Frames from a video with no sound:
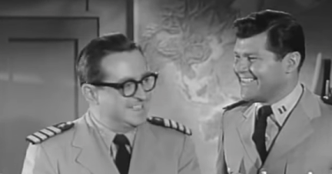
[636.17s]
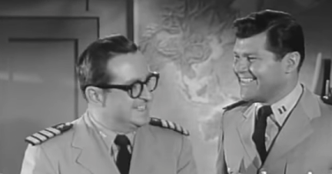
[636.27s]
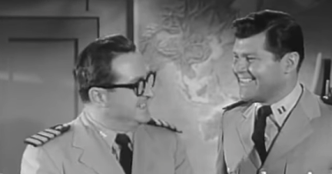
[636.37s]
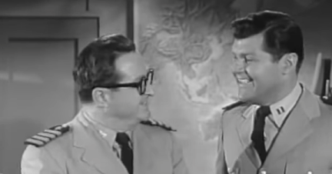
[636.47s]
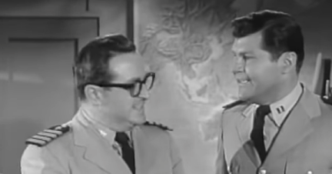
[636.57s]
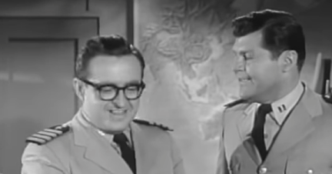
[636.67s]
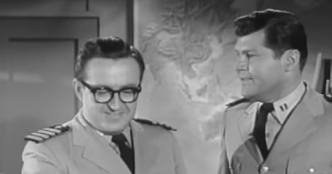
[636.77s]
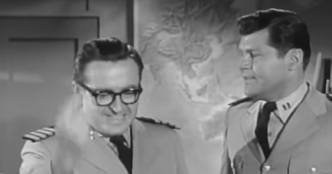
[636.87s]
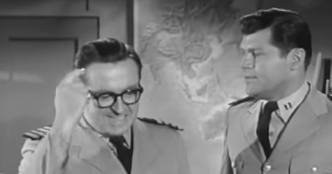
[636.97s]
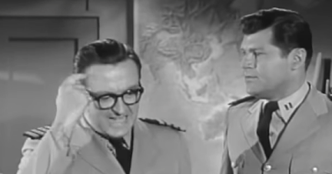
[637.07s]
Speaker 1: I'd have to
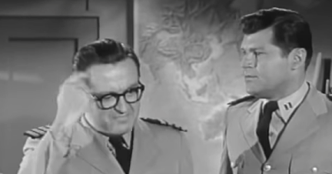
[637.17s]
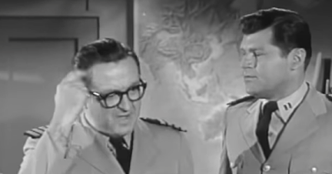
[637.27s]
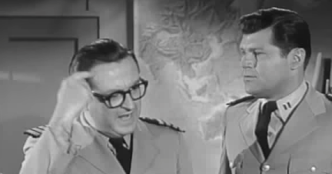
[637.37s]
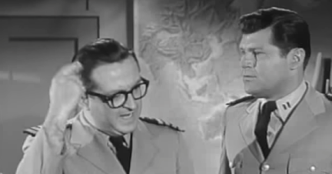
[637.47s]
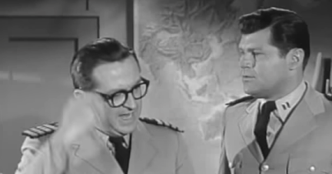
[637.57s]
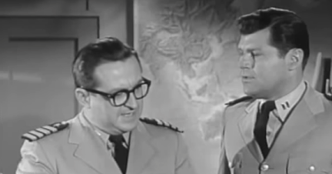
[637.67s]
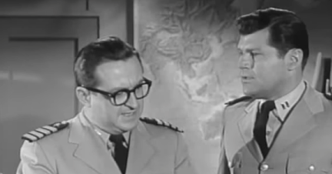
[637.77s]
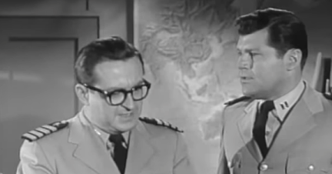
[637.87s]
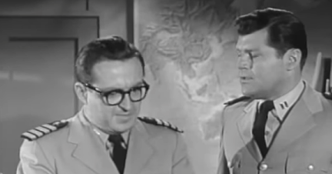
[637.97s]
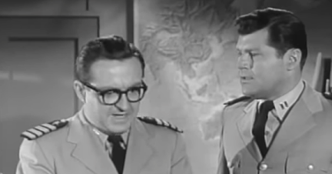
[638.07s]
have leaky
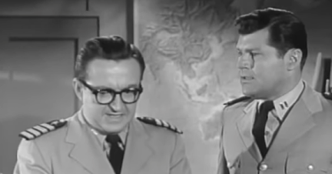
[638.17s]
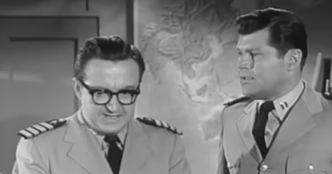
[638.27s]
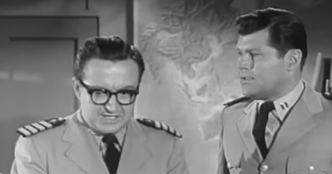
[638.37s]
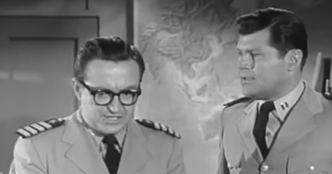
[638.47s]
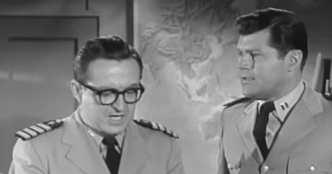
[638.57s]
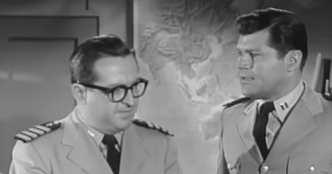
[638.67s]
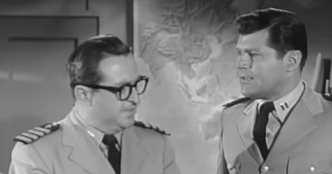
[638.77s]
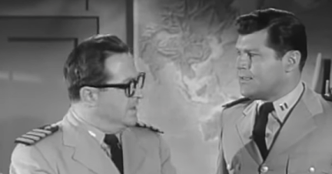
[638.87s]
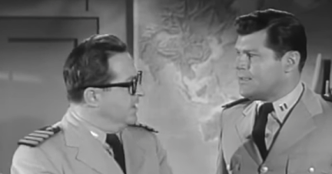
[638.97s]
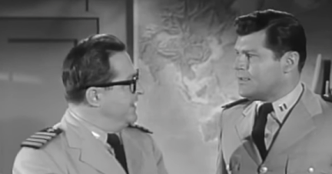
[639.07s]
bulkheads to speak to the
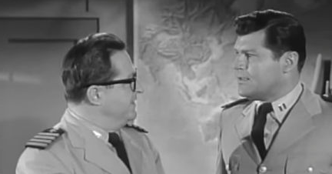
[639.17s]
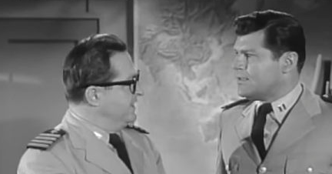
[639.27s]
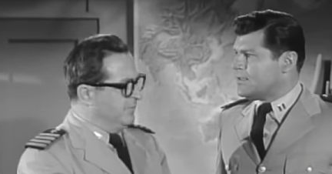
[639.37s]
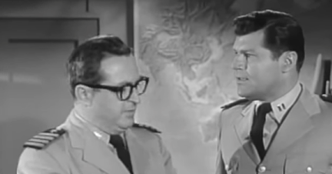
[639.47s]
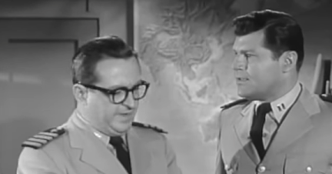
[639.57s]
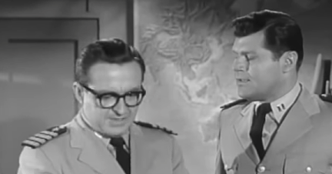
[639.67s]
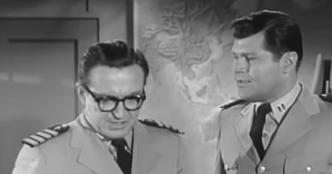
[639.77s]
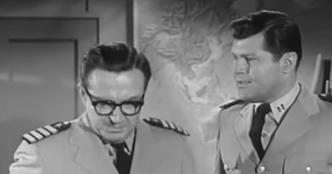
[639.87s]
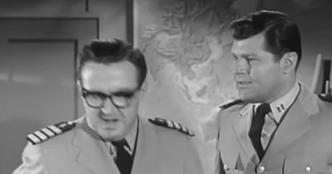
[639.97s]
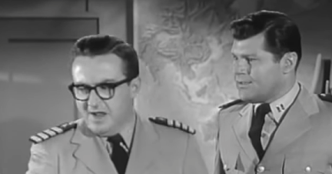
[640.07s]
chief. So you would get
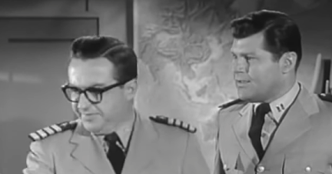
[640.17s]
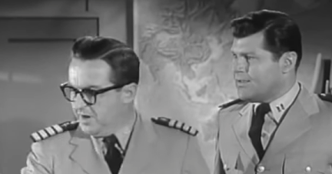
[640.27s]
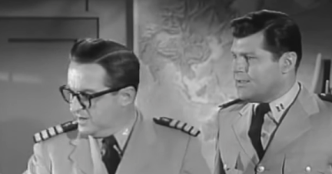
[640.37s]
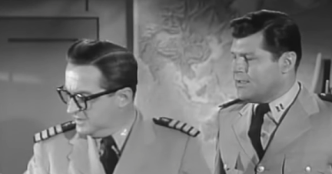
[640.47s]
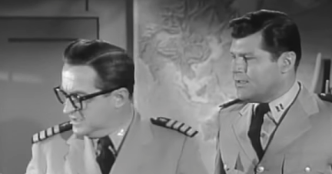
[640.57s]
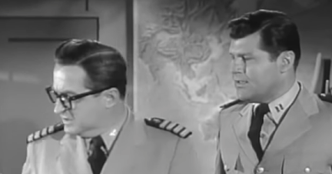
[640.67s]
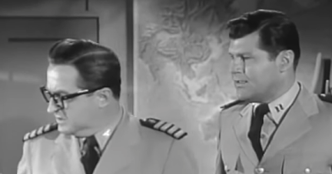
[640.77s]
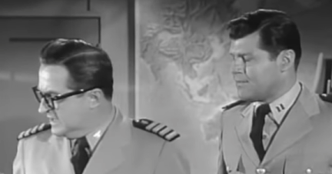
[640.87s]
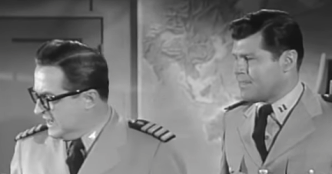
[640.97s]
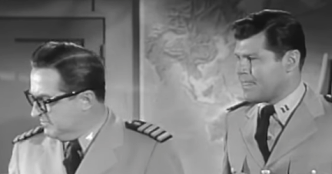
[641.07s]
within spear throwing
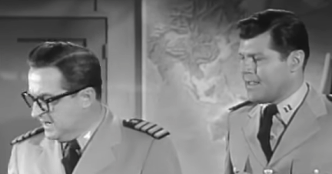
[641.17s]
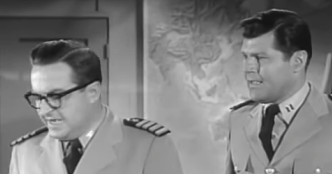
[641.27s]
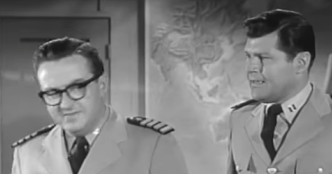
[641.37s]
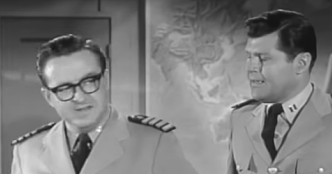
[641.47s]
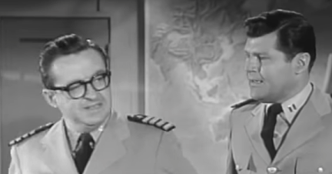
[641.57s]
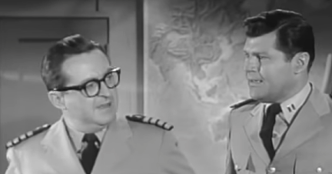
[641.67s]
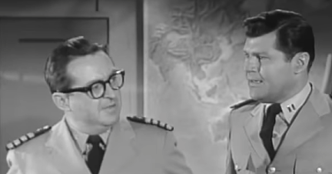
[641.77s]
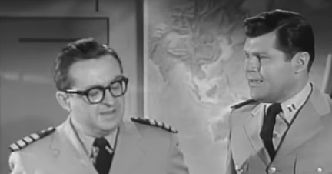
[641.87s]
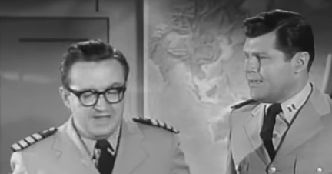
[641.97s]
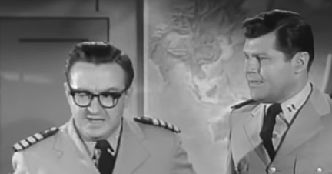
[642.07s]
distance of that man every
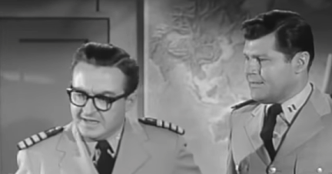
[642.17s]
time I think